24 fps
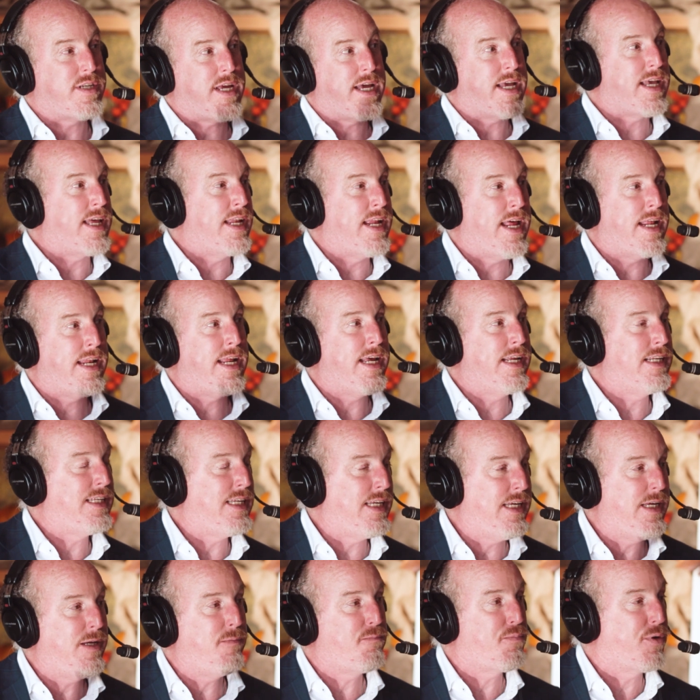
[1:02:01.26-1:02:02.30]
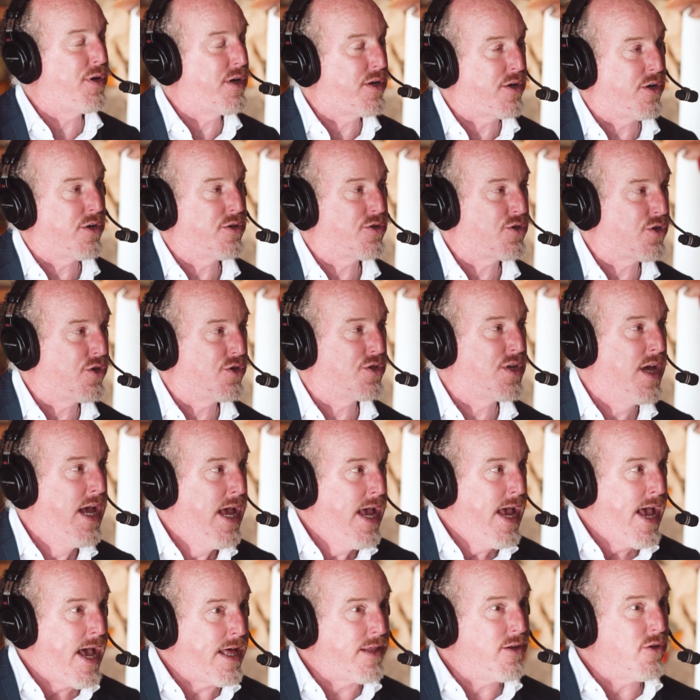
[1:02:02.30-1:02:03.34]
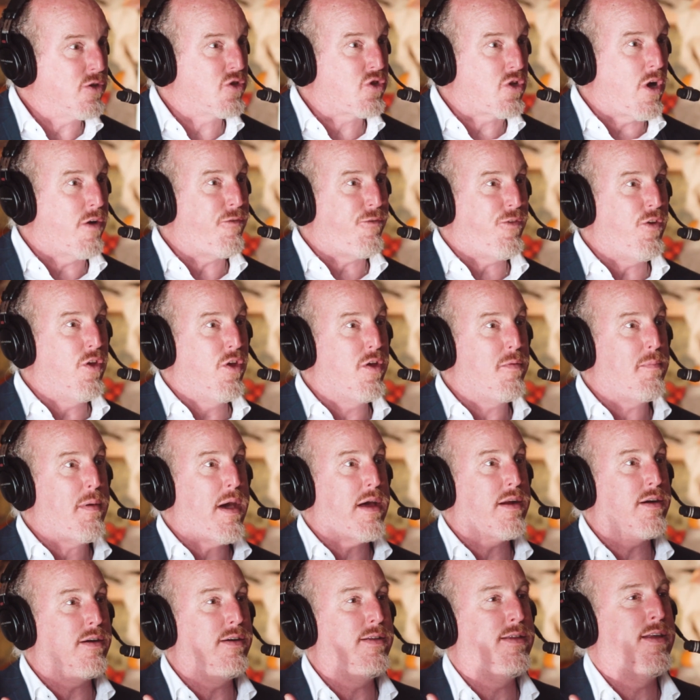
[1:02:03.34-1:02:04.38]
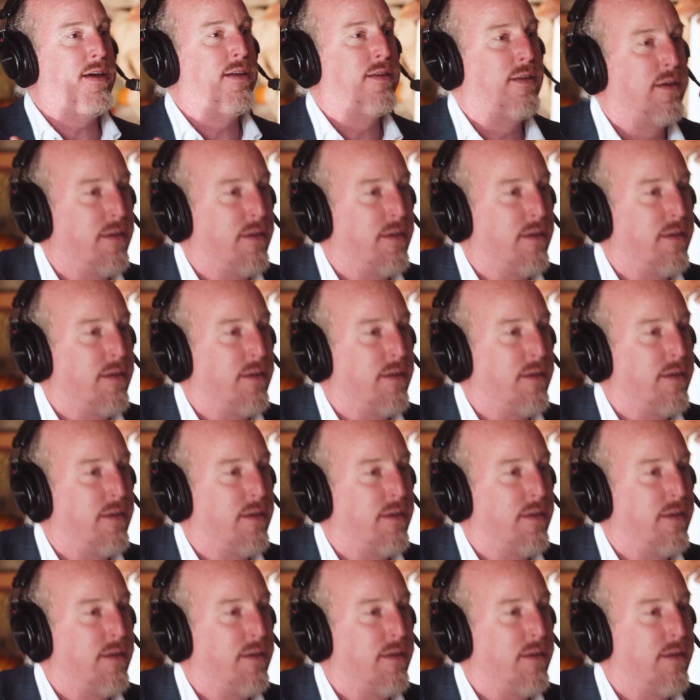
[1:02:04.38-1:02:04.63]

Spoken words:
taking NAD precursors and they'll start feeling better, and then